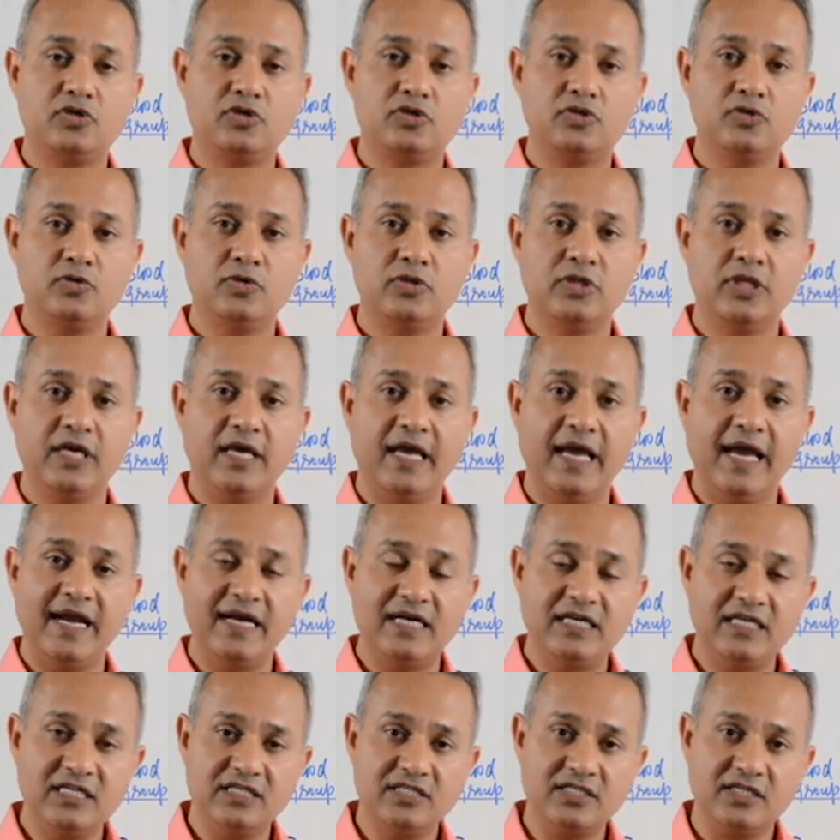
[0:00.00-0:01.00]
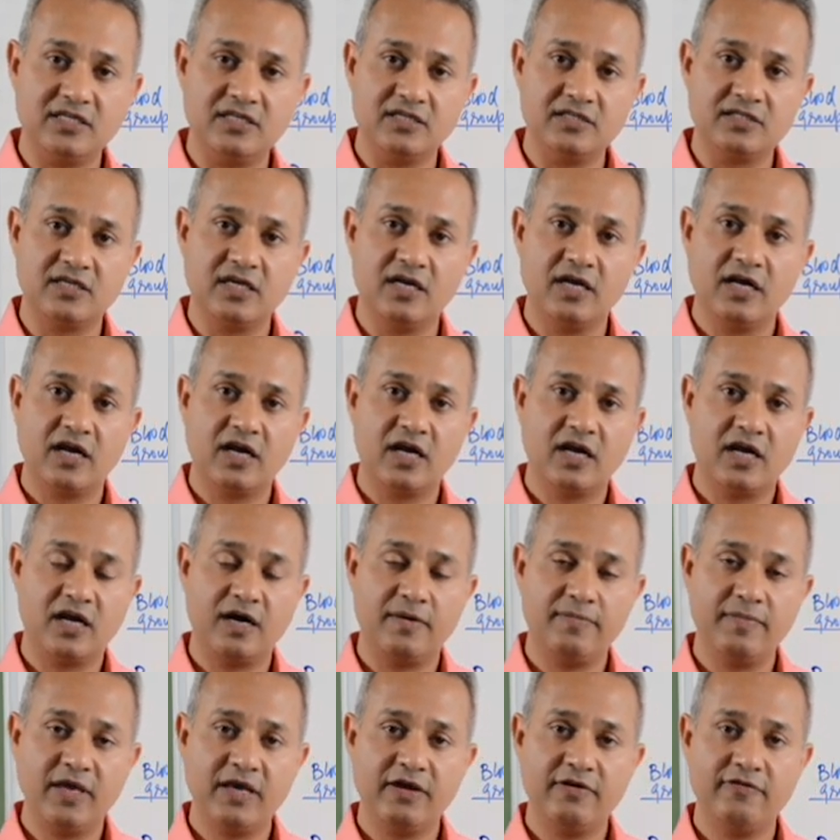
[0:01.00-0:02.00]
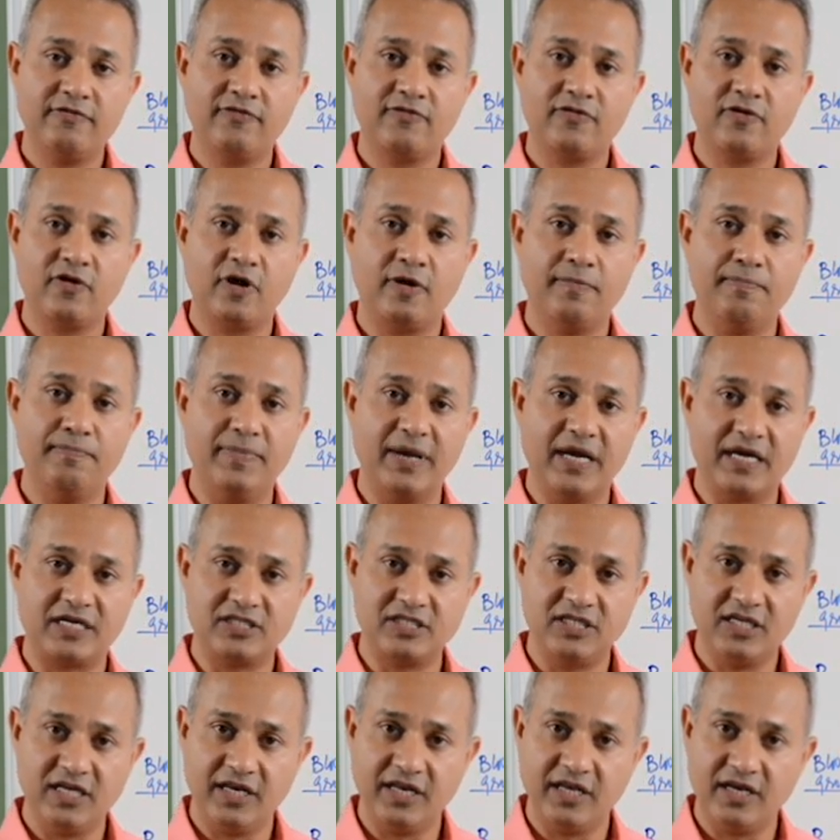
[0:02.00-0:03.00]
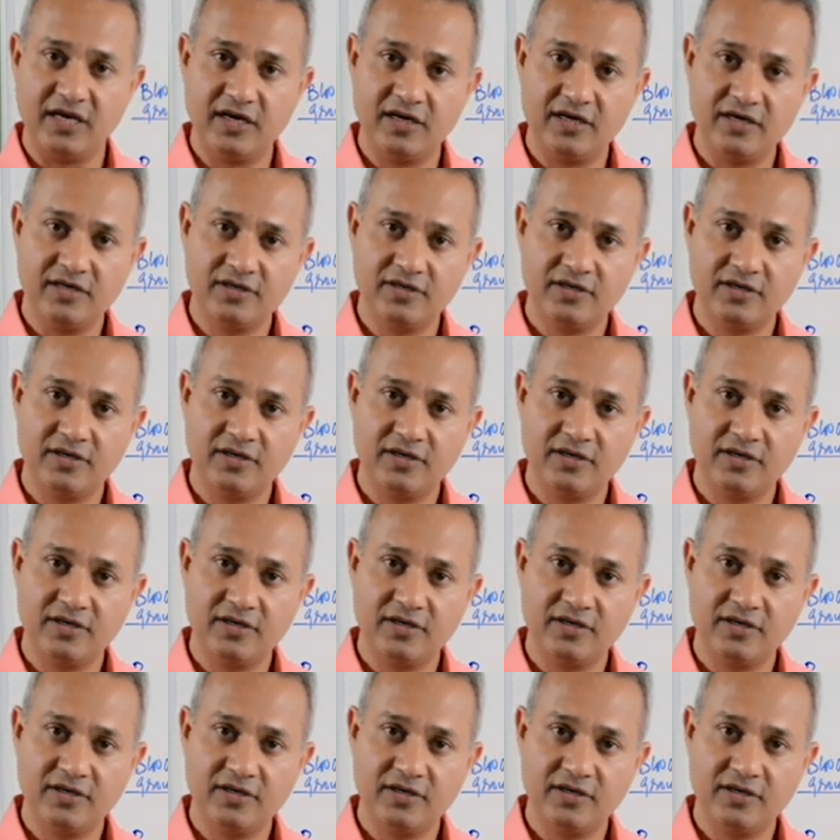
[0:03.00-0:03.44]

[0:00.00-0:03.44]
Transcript: to the antigens coming from bacteria